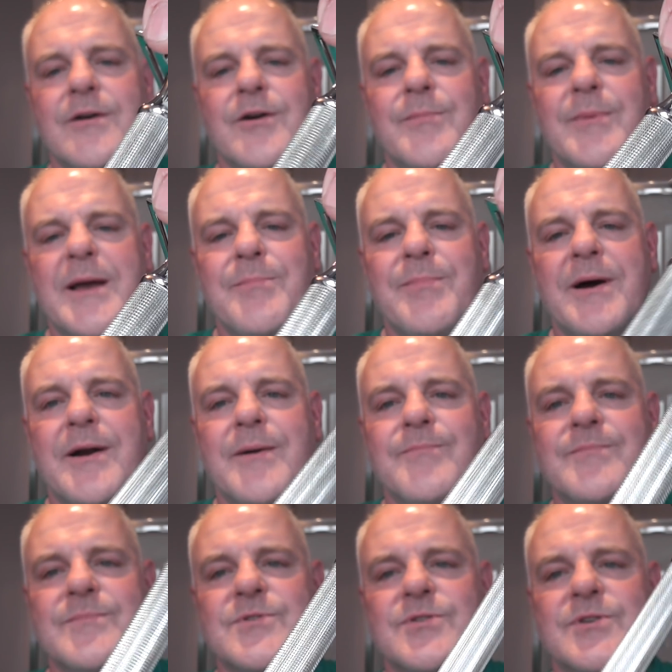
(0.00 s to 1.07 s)
on my part.
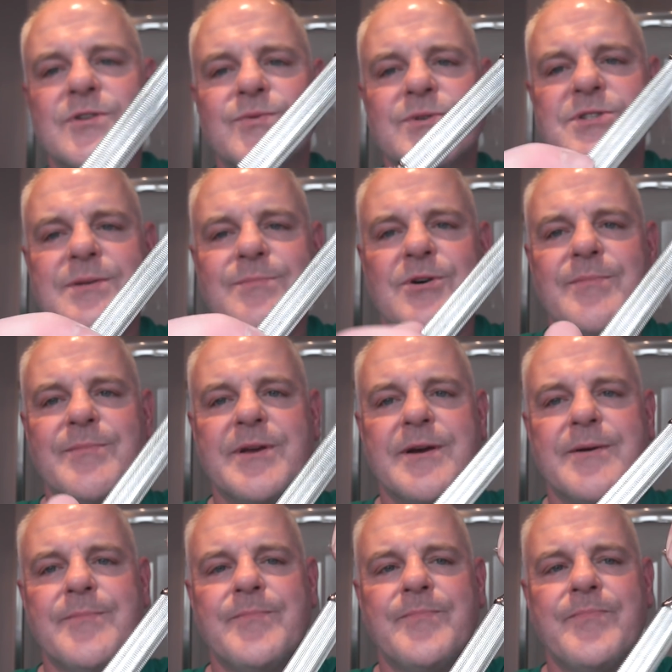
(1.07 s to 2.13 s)
So you twist the bottom
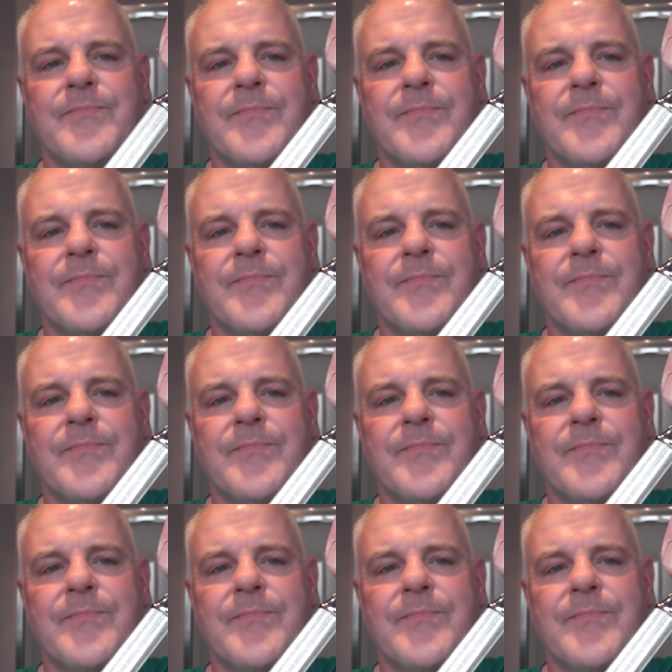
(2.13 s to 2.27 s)
here,